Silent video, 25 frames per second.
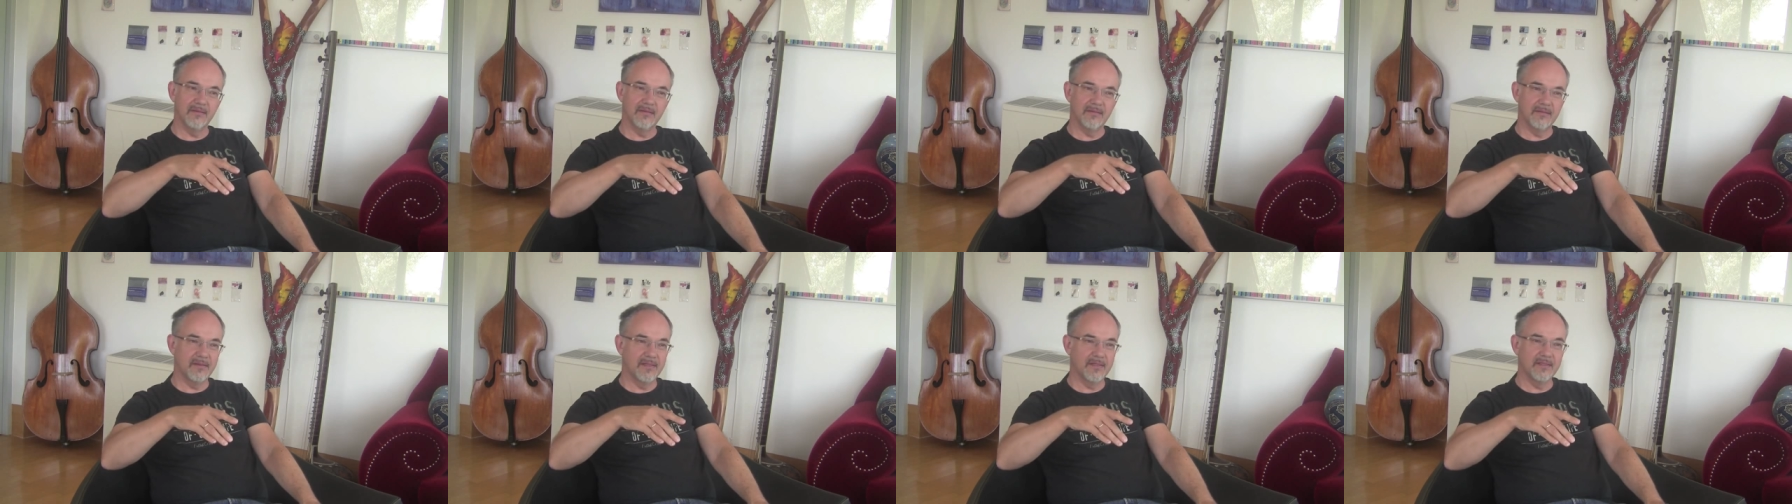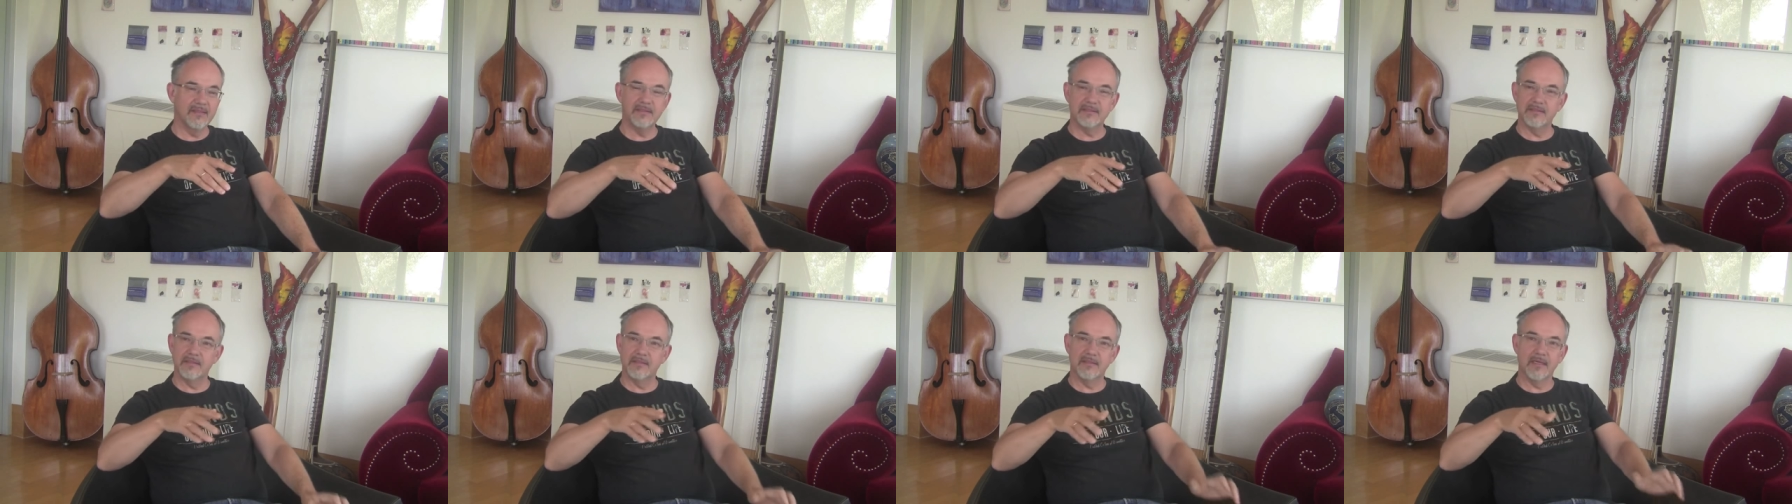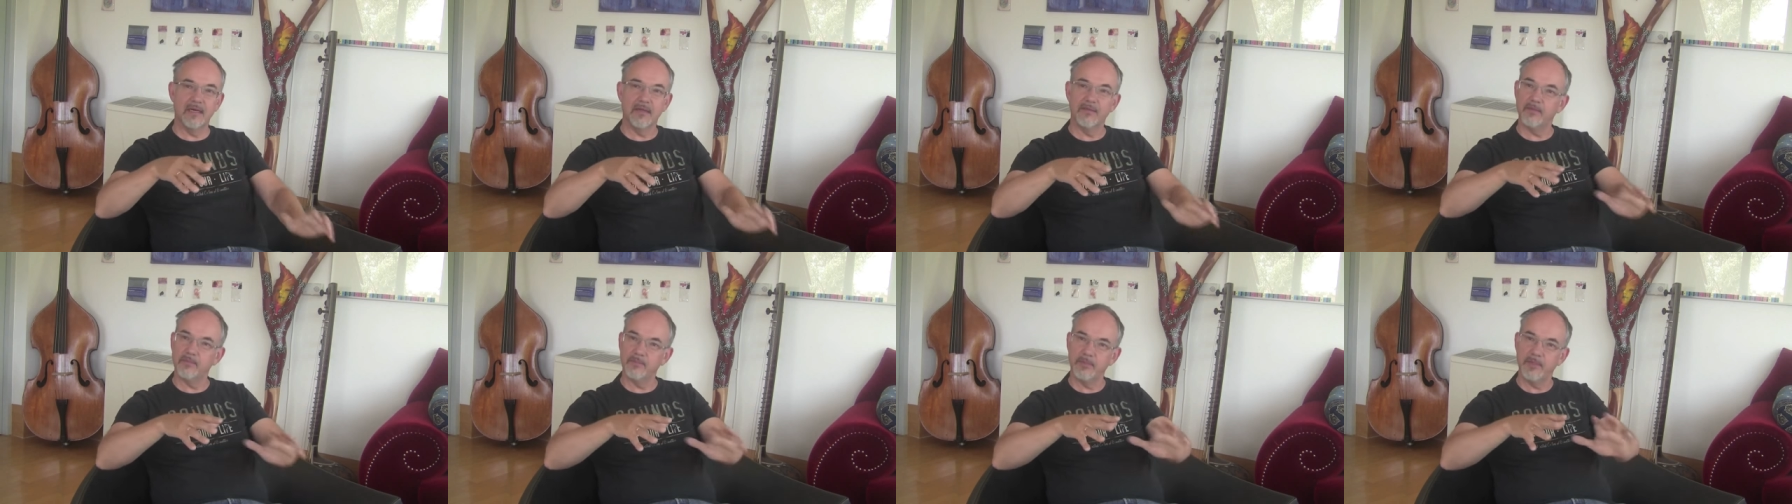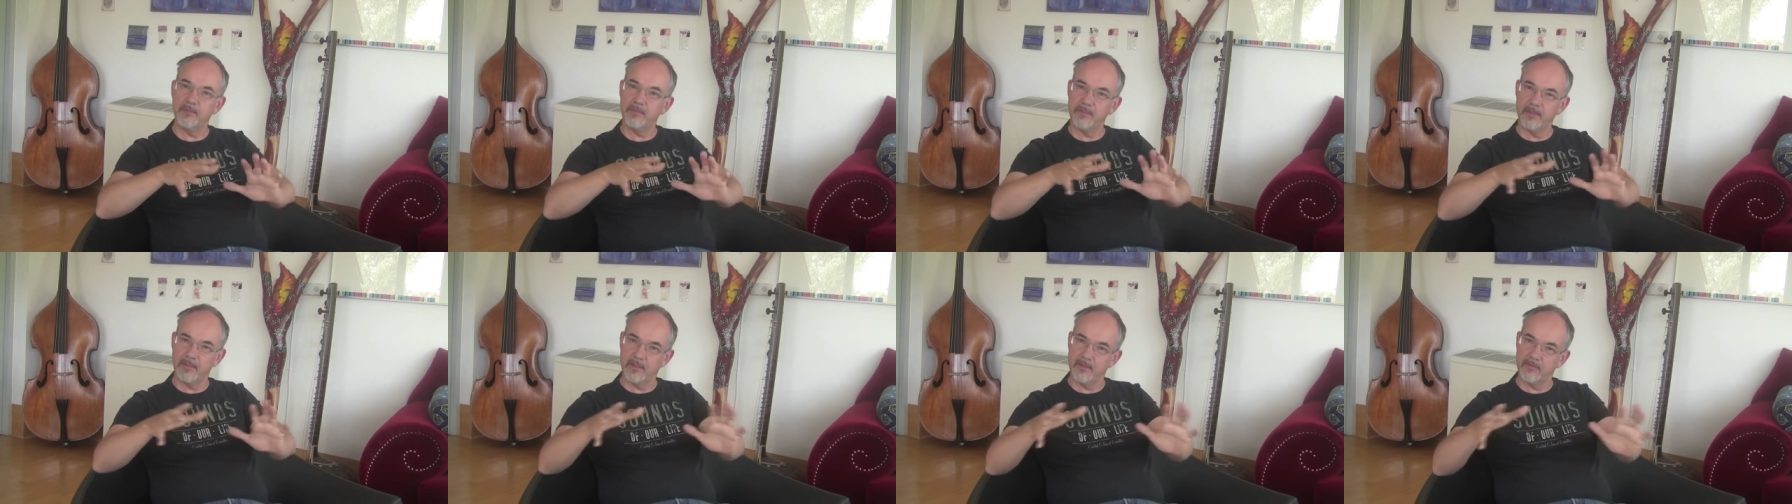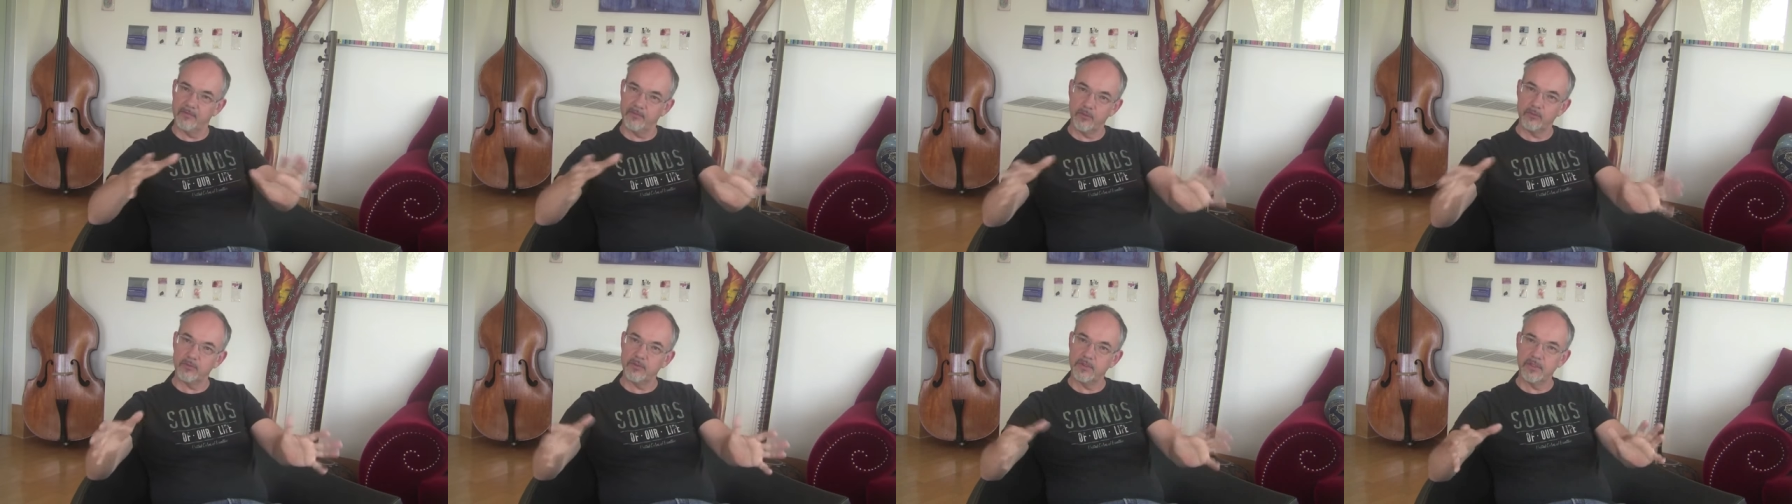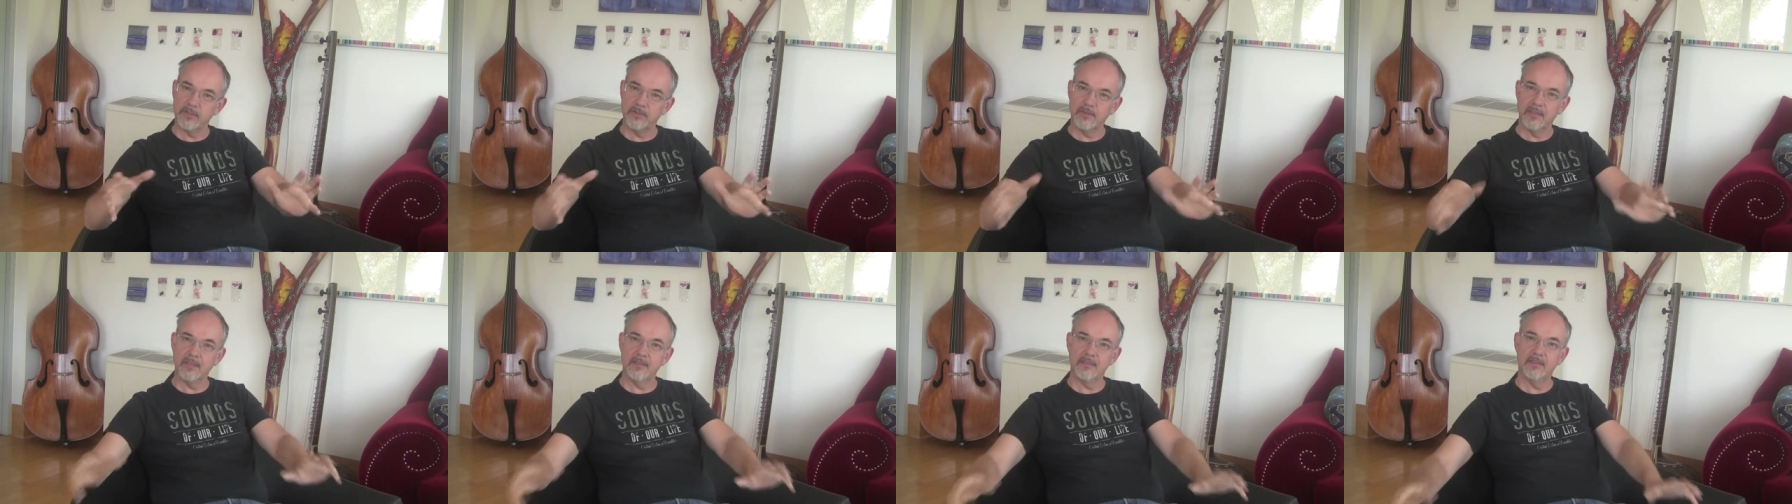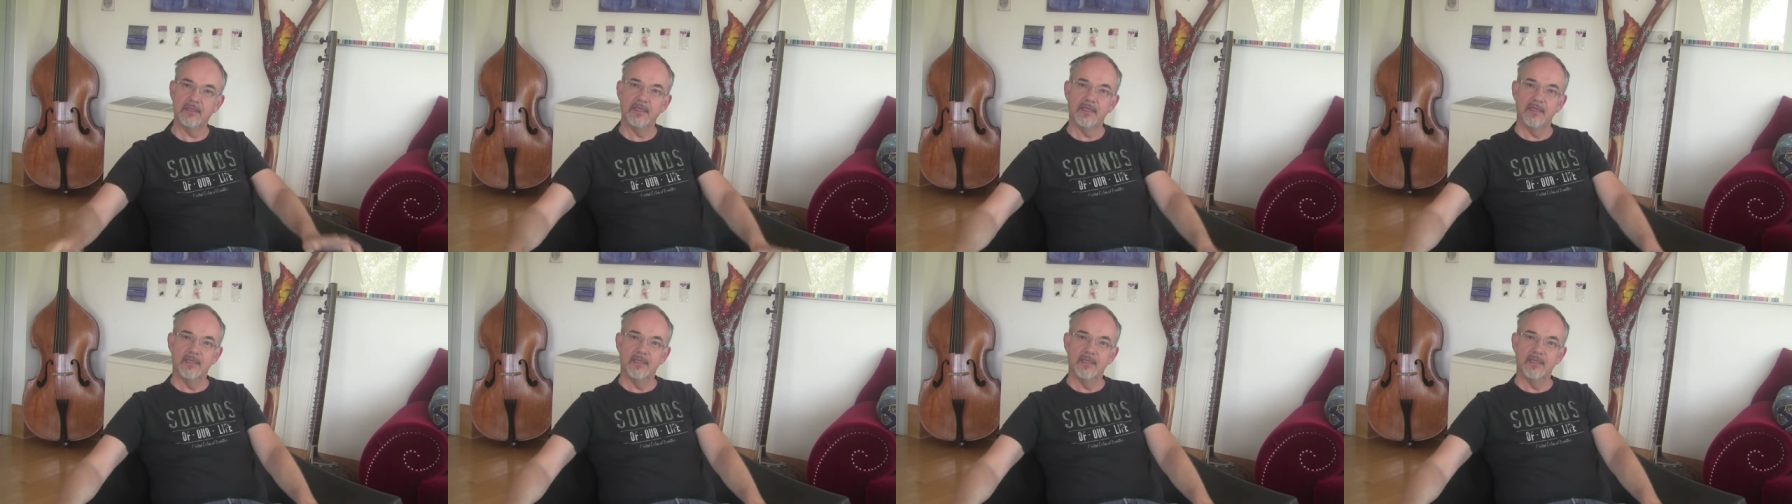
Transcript: things that other people have already done.